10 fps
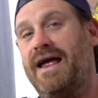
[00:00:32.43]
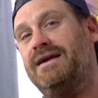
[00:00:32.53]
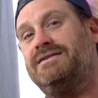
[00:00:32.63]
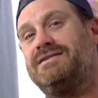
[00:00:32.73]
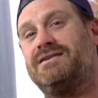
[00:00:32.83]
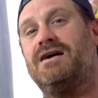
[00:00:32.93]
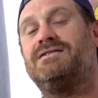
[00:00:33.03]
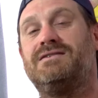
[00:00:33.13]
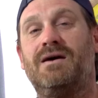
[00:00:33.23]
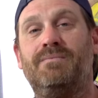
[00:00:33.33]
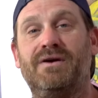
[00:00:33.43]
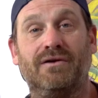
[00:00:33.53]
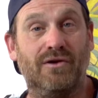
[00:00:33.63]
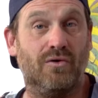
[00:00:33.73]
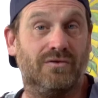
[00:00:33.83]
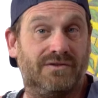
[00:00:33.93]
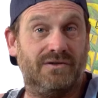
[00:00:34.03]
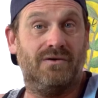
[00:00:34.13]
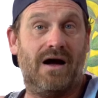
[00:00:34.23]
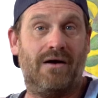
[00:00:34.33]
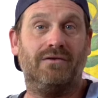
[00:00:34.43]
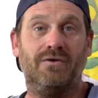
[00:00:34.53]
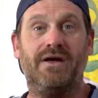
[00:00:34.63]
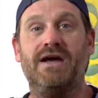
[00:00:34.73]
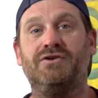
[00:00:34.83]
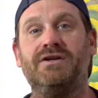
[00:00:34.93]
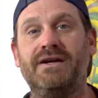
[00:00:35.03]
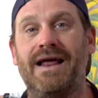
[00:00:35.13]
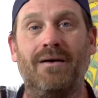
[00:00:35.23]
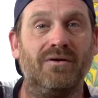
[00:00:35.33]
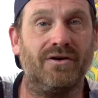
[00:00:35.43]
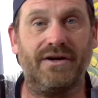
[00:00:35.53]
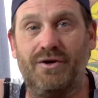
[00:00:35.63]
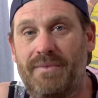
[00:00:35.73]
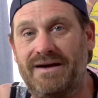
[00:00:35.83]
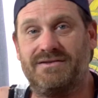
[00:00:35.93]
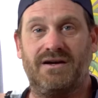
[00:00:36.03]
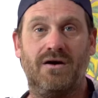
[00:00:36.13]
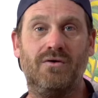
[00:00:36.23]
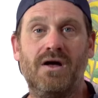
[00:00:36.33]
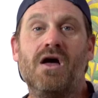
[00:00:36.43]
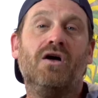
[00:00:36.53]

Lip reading: and discuss a beer local to our location in Albuquerque, New Mexico,